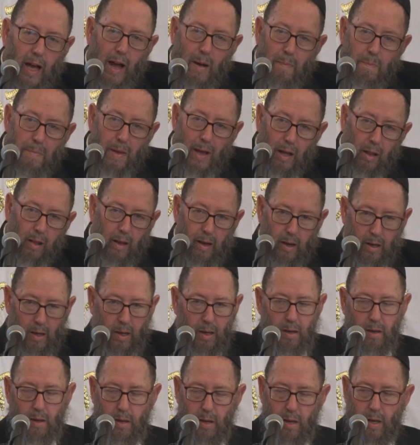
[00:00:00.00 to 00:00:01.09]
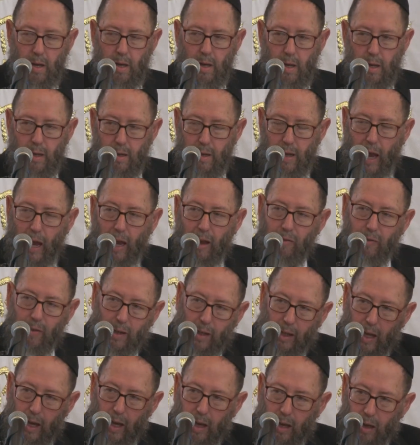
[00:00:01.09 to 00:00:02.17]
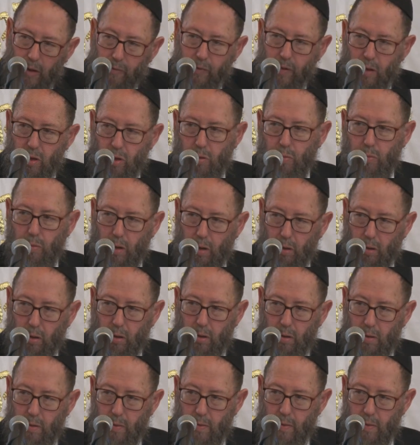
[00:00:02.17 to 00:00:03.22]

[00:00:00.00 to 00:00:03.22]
HaMelech, David, king of Israel,